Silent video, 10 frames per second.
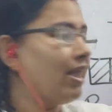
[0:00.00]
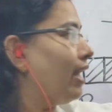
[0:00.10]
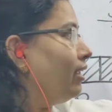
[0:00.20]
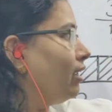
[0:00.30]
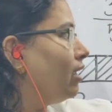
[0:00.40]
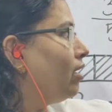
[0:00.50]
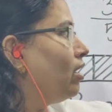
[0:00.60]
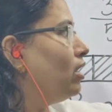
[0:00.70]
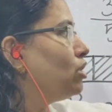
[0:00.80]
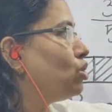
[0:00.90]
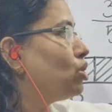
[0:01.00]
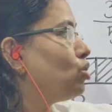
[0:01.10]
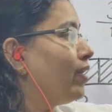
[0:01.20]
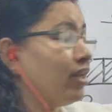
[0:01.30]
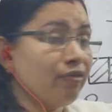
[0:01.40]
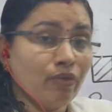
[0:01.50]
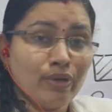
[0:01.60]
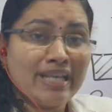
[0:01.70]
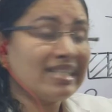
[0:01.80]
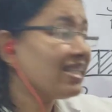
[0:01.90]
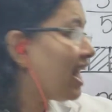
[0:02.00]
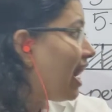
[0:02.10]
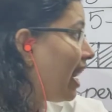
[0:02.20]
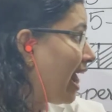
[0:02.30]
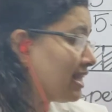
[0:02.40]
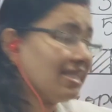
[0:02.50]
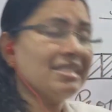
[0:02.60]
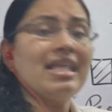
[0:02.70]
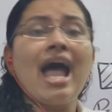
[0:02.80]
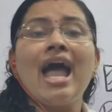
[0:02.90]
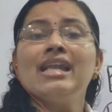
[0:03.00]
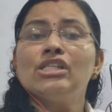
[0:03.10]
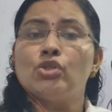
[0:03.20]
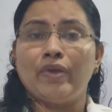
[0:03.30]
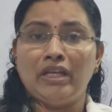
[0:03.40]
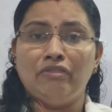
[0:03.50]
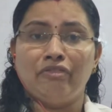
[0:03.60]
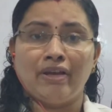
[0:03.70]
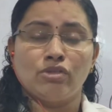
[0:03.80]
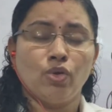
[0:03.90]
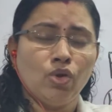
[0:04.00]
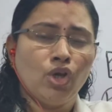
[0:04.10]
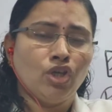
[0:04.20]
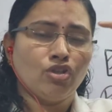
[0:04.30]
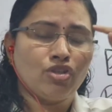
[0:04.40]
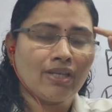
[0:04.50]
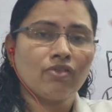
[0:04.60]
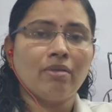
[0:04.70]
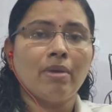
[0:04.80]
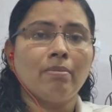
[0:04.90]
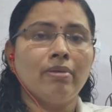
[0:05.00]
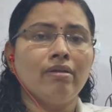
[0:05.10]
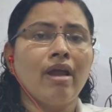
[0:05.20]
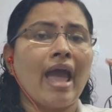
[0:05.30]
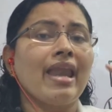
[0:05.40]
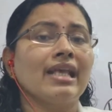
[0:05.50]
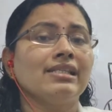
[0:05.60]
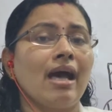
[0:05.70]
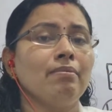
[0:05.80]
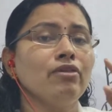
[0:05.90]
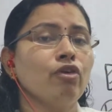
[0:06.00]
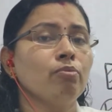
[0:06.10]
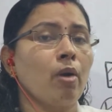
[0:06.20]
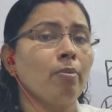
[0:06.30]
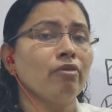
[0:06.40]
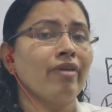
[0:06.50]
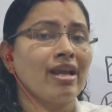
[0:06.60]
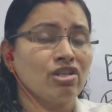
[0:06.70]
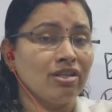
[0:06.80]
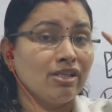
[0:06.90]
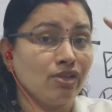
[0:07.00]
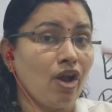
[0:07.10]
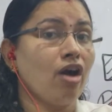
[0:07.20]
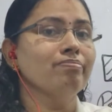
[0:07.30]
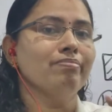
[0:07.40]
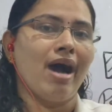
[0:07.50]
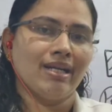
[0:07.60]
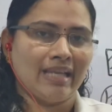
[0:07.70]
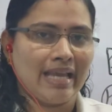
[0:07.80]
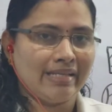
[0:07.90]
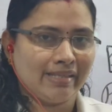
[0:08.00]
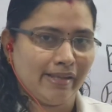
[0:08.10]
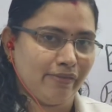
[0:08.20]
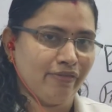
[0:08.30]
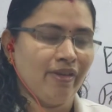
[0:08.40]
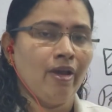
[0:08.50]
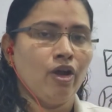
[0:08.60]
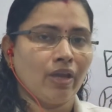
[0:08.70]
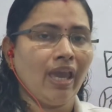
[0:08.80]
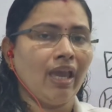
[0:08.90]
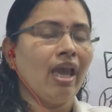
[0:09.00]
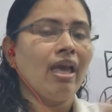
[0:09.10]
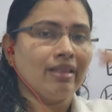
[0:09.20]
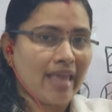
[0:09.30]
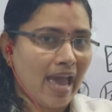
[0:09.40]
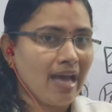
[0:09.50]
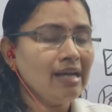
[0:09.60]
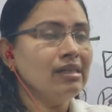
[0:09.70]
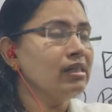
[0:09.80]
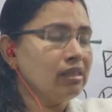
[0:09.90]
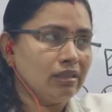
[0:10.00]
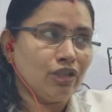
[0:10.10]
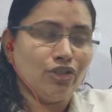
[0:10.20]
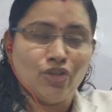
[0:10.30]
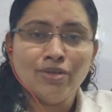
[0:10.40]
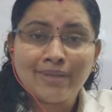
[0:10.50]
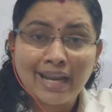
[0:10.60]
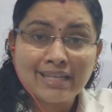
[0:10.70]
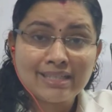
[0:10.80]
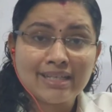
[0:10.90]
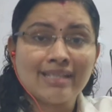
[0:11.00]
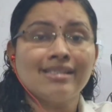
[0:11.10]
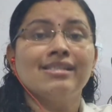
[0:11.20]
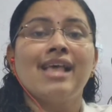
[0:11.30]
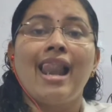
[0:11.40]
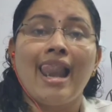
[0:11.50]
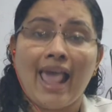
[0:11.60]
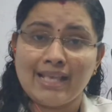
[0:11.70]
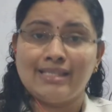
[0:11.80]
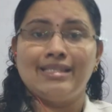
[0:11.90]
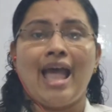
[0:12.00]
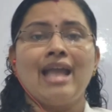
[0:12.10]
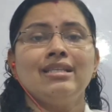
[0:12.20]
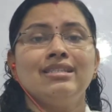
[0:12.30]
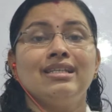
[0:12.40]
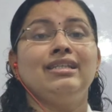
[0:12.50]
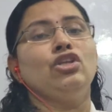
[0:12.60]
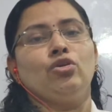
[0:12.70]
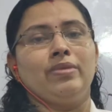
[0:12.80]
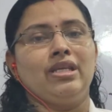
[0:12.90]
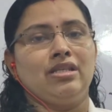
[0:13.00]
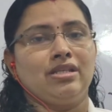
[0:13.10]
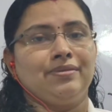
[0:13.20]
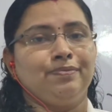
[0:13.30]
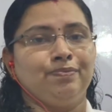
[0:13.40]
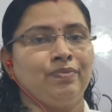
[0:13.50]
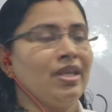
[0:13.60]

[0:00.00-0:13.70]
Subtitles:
Then 24 is less than 25. So you just remember an example for proper fraction is your mark itself. Okay, there the numerator is less than the denominator.